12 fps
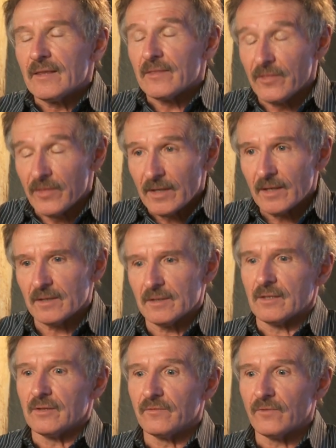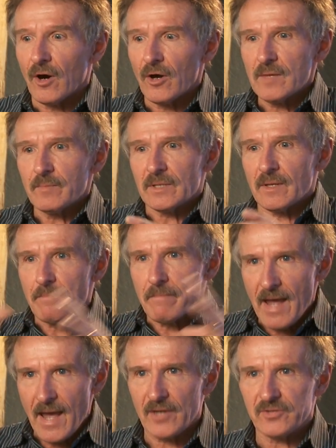Then the volume and the
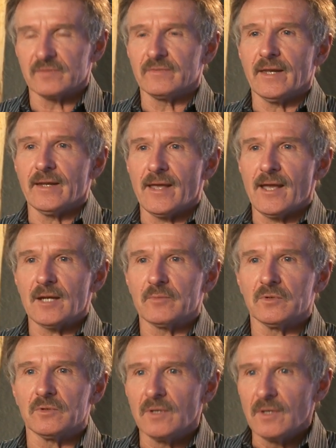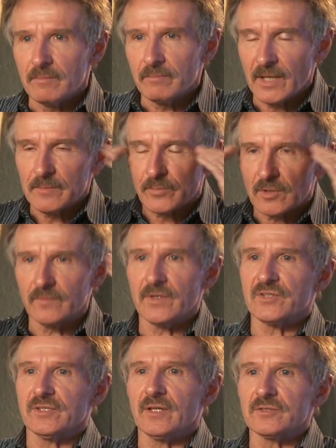mass of that animal made perfect
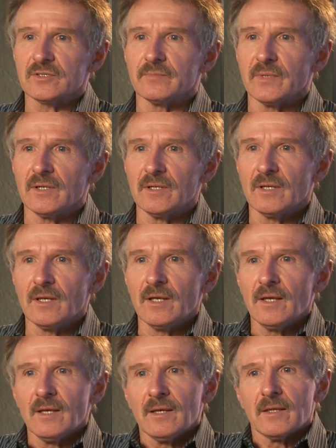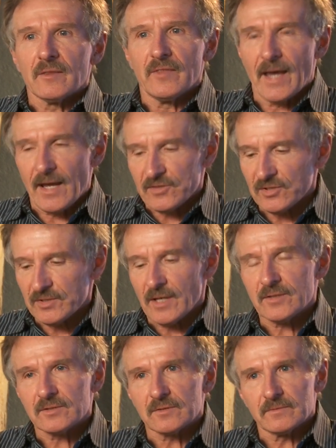sense to me. That
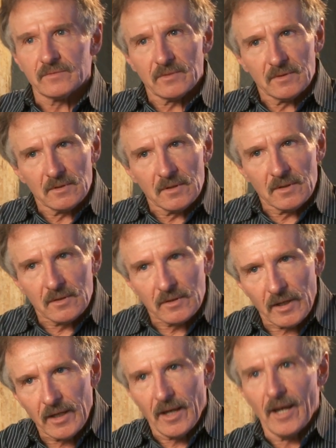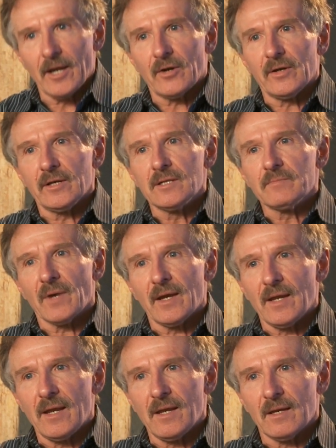sense of the air hitting my
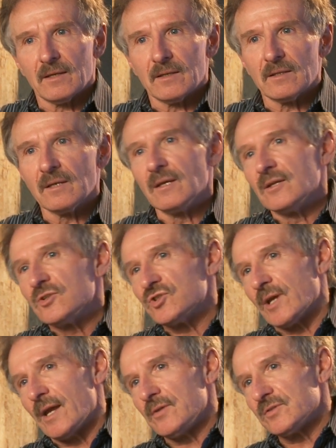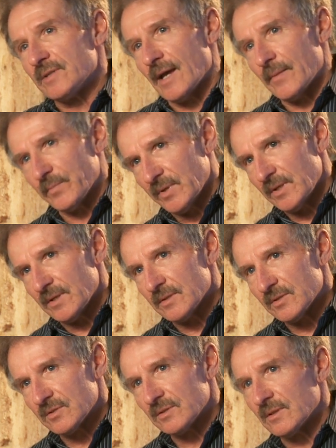hand changed that
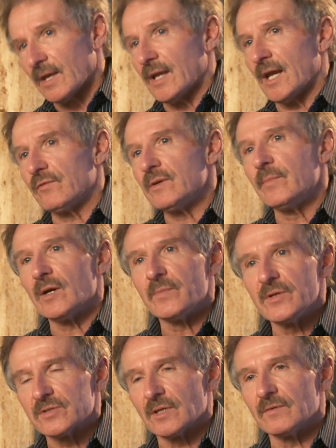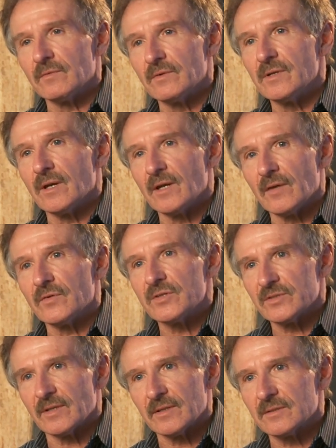piece and every bear piece I've ever done ever
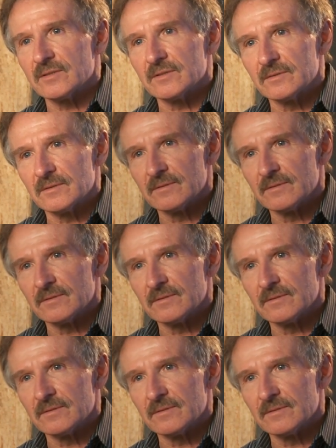since.